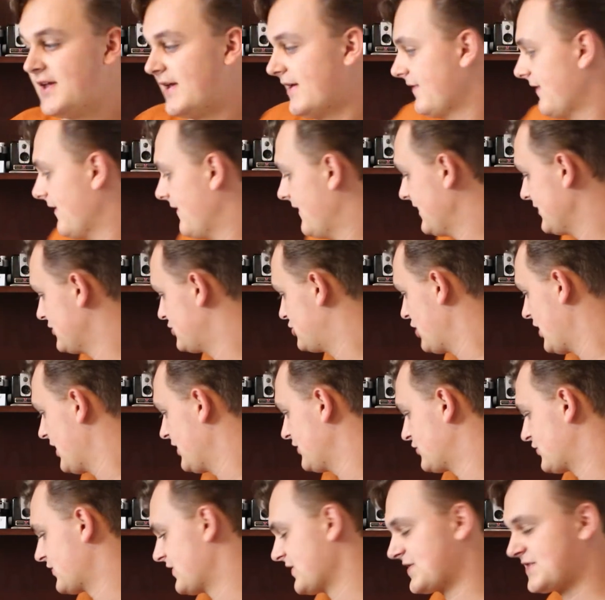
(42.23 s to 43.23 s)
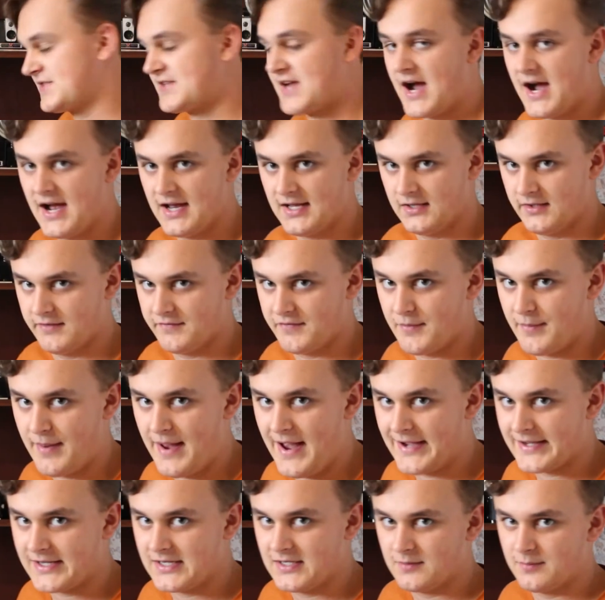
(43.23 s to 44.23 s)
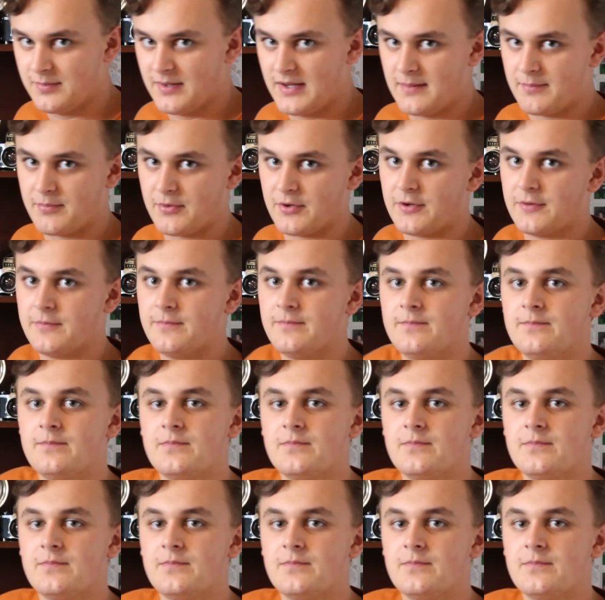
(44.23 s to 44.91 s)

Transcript: and then they changed the style of the backing paper.